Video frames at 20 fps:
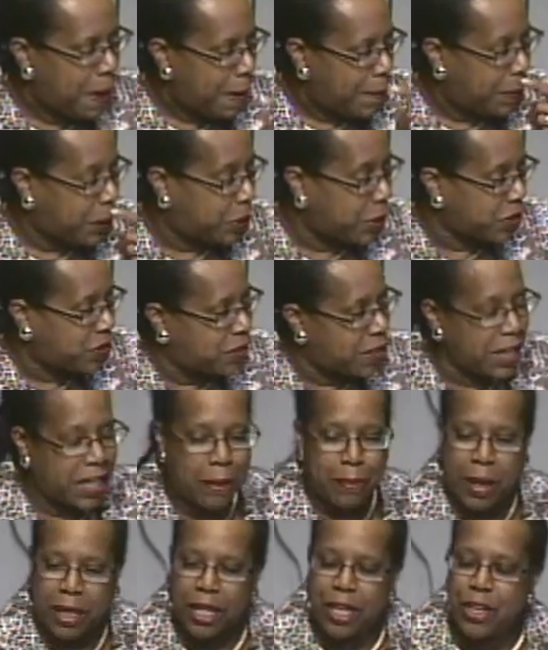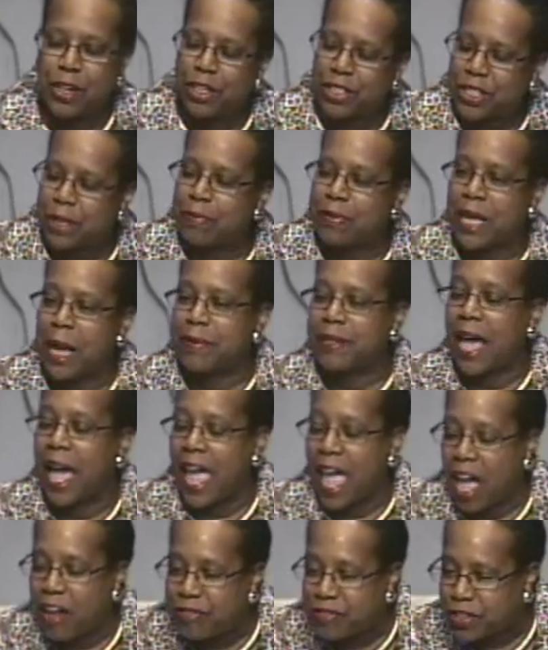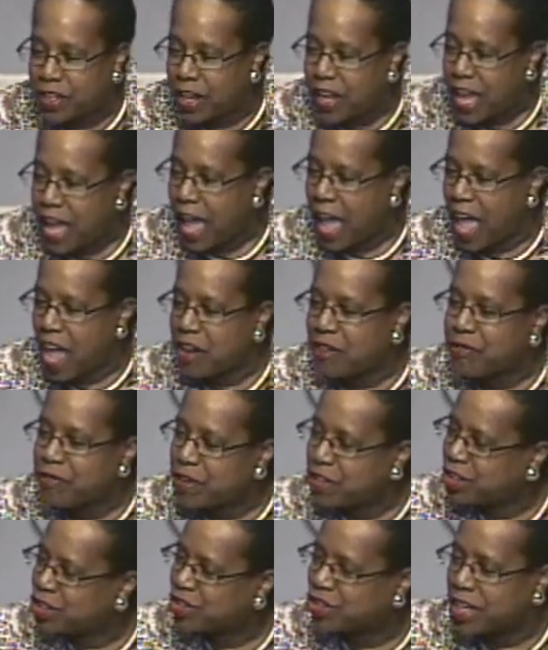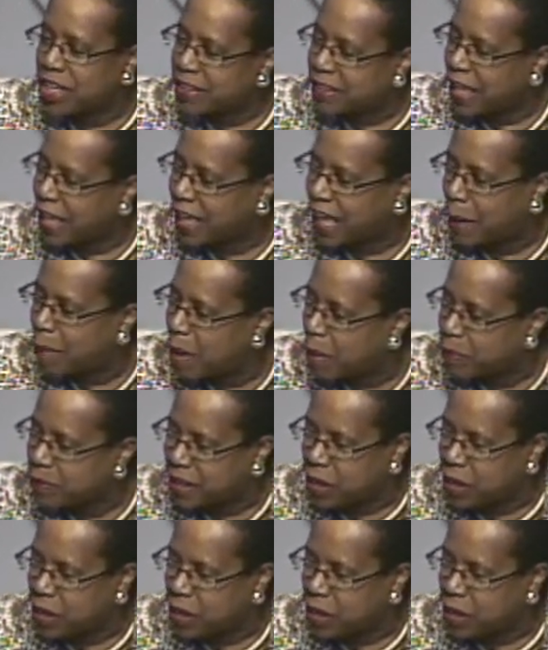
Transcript: because think about it, you know, sometimes I have to, every Sunday, come up and say,